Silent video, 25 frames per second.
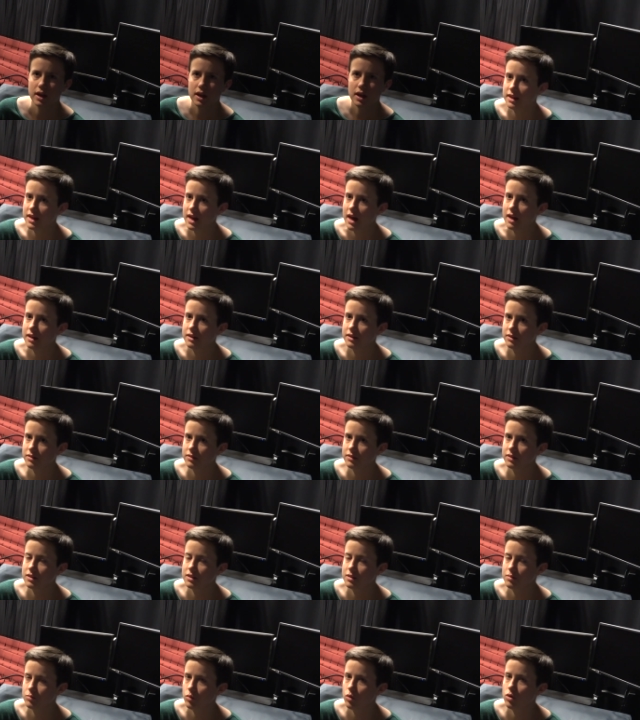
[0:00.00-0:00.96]
Yeah, definitely
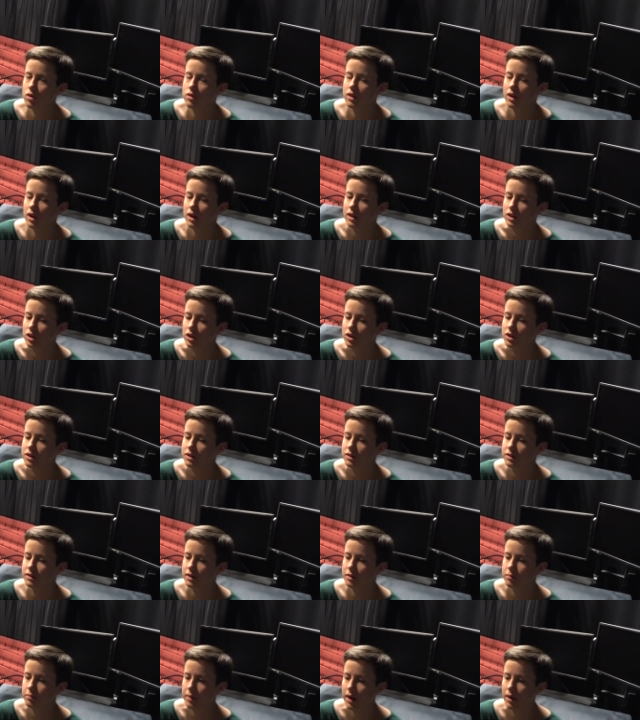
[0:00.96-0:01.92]
the more that I learned
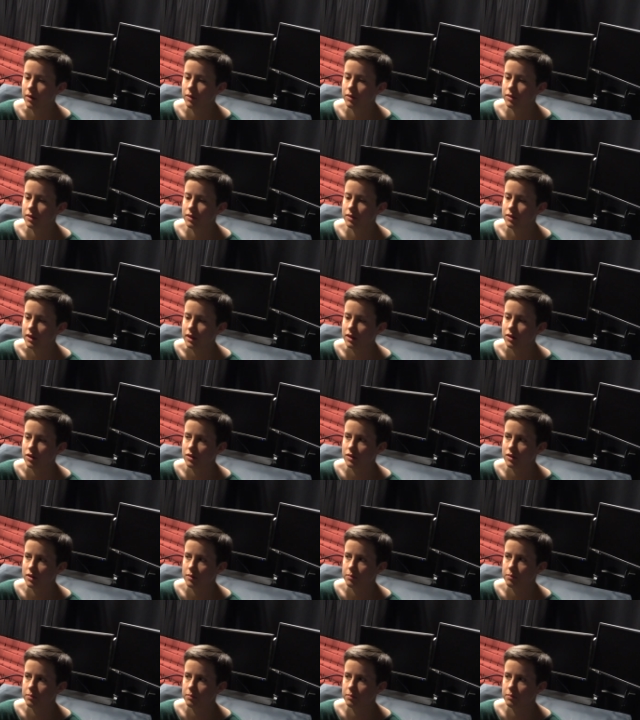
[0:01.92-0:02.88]
about theater,
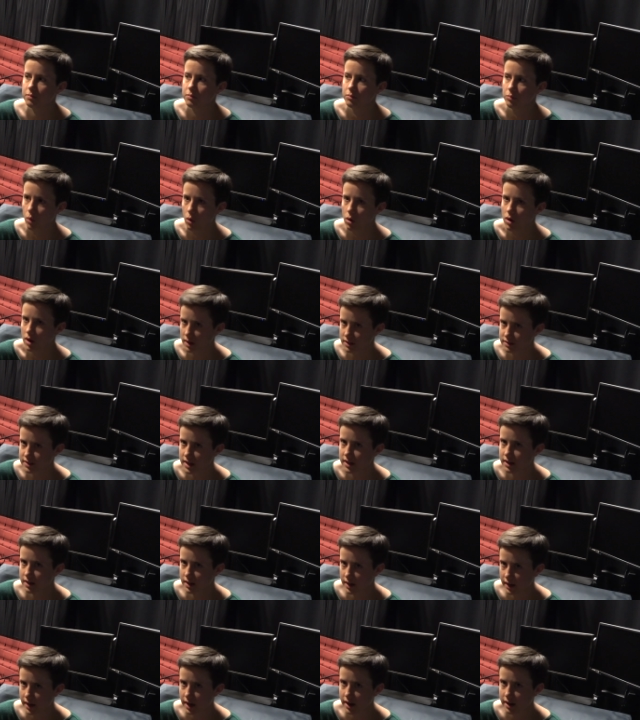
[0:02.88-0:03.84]
the more
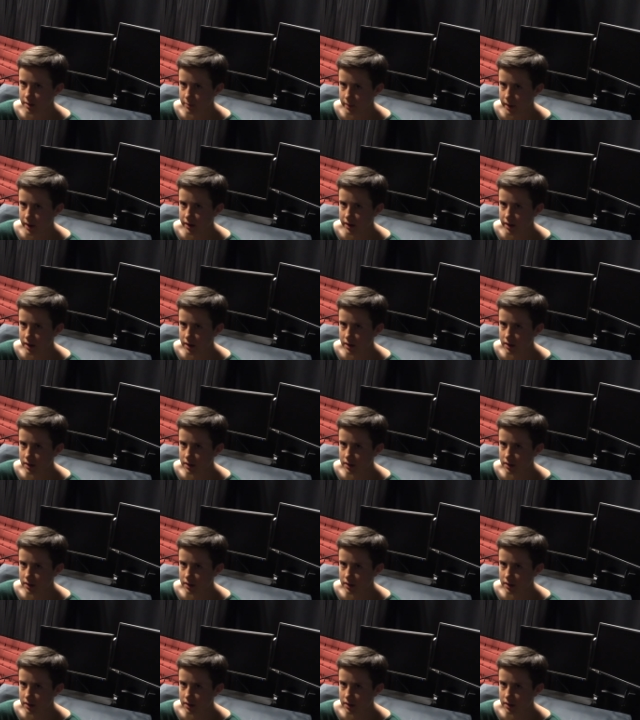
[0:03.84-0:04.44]
excited I got about it.